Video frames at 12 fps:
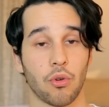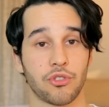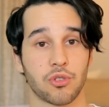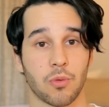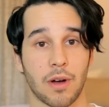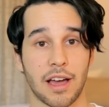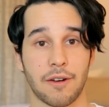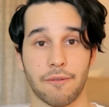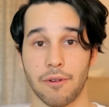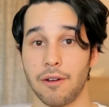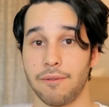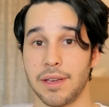ultra-wide
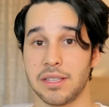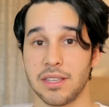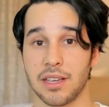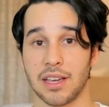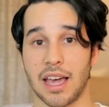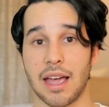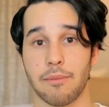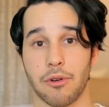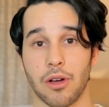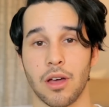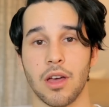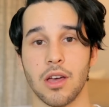front-facing
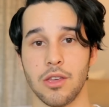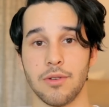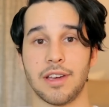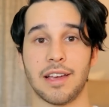camera, you